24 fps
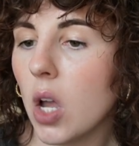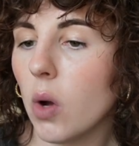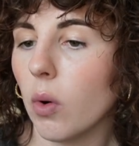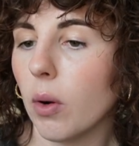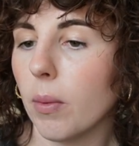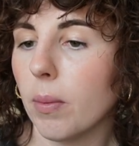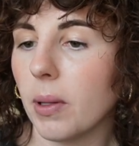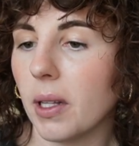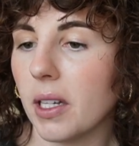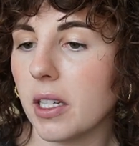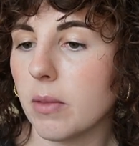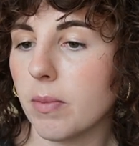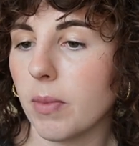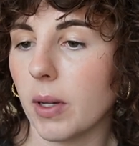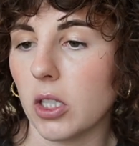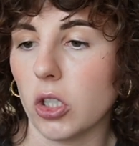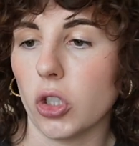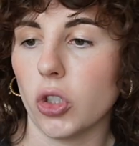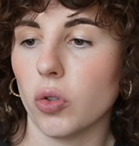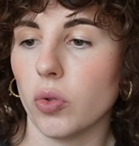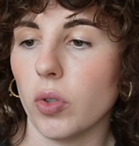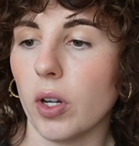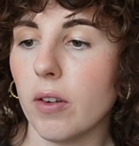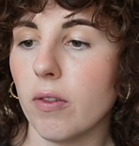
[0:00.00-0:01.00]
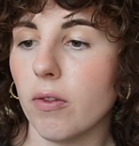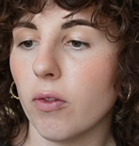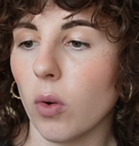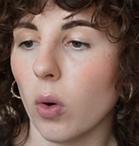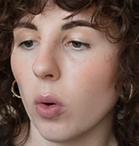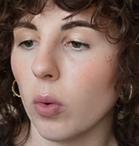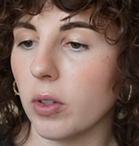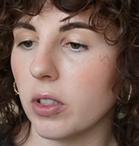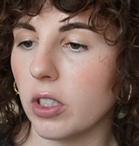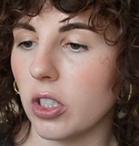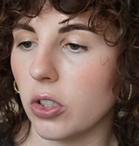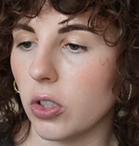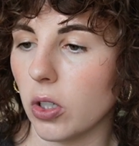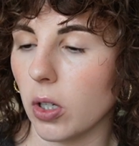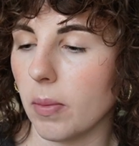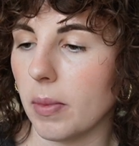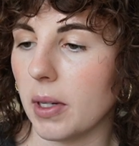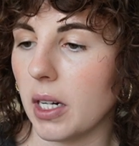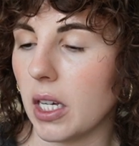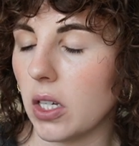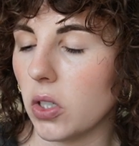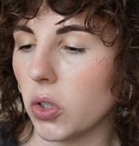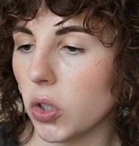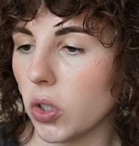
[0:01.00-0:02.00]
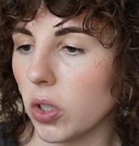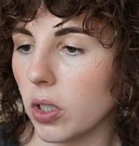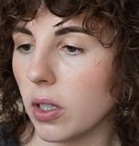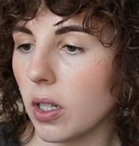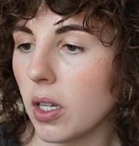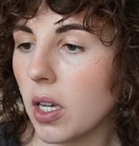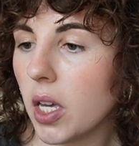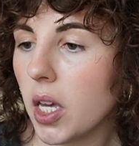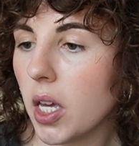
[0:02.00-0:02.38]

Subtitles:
replaced by straightforward determination.